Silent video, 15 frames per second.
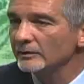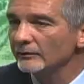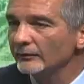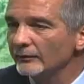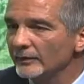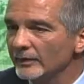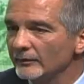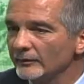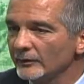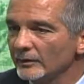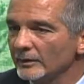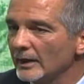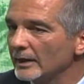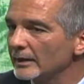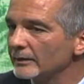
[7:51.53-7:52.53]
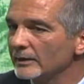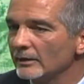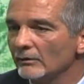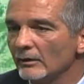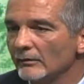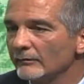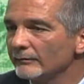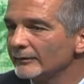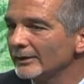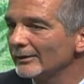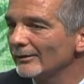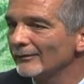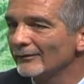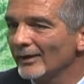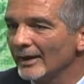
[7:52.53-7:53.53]
of fever, uh, there, are, there
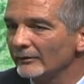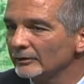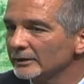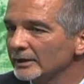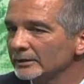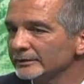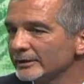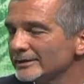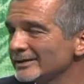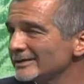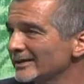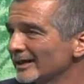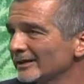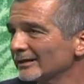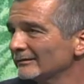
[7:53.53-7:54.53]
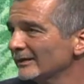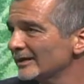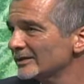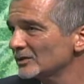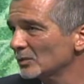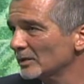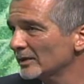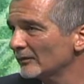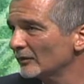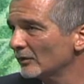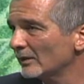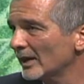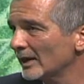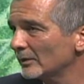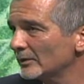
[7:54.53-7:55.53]
are viral illnesses that can last 24
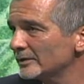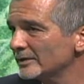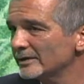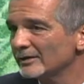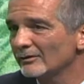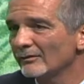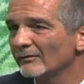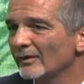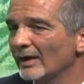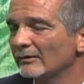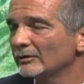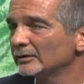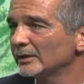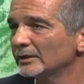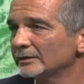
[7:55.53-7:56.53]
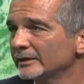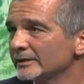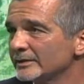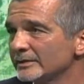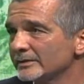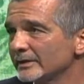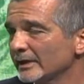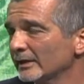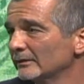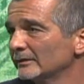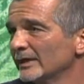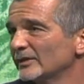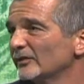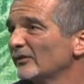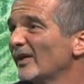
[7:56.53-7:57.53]
hours, and there are viral illnesses that can
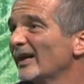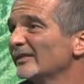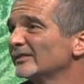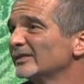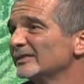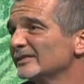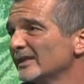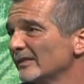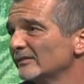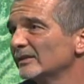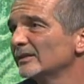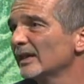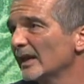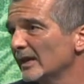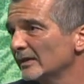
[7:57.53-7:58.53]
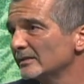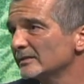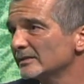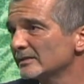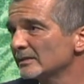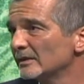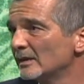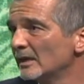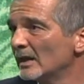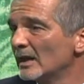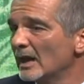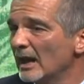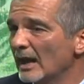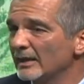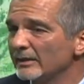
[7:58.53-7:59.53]
last five to seven days.
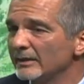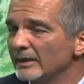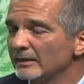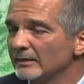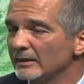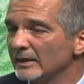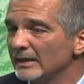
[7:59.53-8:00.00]
I think that